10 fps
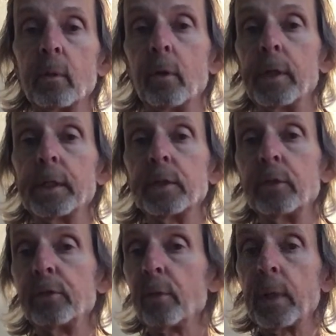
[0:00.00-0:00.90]
or you could
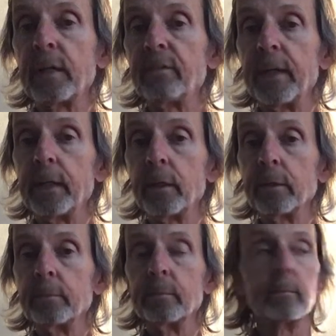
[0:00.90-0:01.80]
use the ring
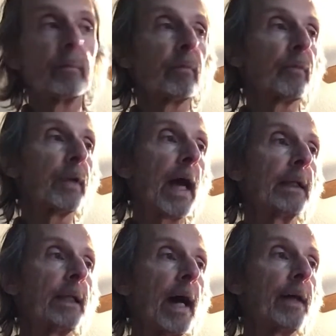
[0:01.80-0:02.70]
finger for
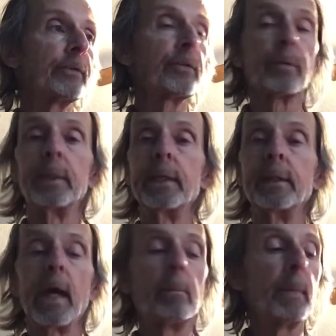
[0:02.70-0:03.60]
that last 3
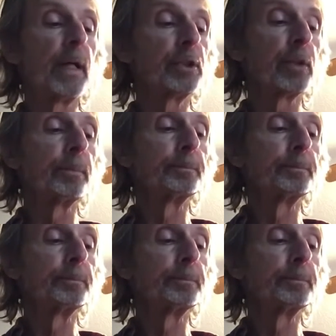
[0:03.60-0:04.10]
in that measure.